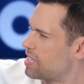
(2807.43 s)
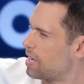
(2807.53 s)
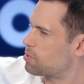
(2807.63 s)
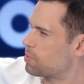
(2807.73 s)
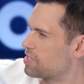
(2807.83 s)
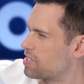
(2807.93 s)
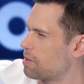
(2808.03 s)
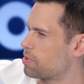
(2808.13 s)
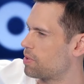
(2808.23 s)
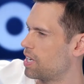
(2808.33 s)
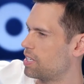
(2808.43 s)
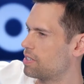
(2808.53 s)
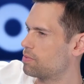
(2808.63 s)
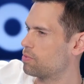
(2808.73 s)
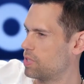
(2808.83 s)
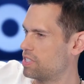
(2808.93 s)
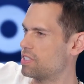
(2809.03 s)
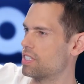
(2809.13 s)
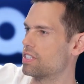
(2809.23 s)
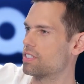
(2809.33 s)
times in one summer, right? I,
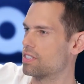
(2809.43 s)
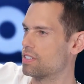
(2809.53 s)
Recently.